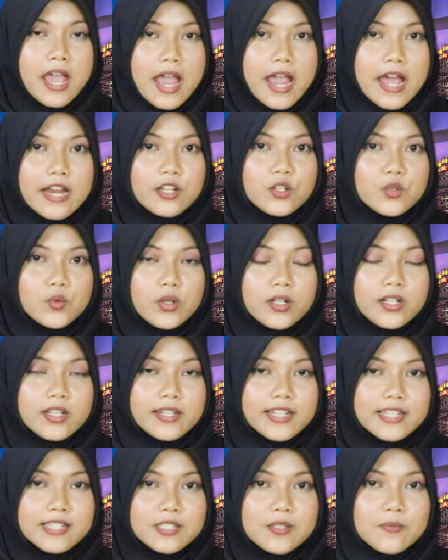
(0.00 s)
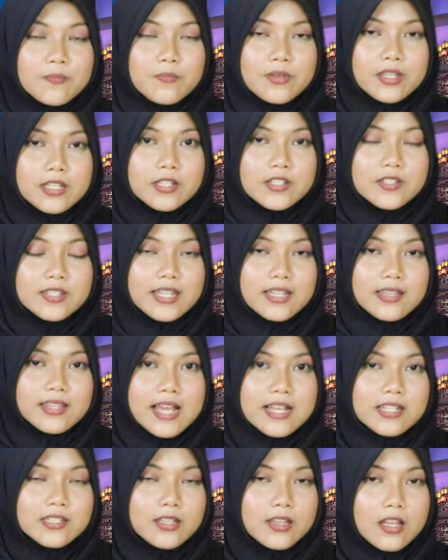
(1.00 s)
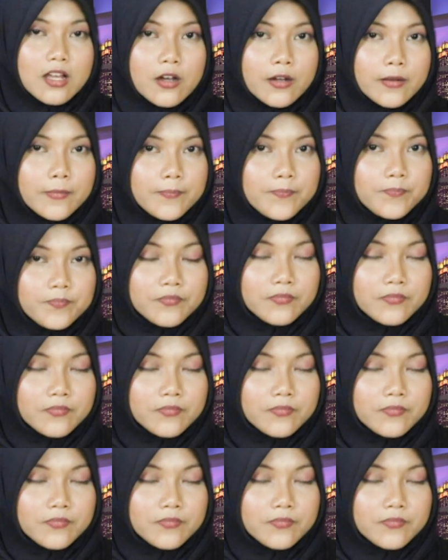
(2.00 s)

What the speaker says: and qualities because it takes long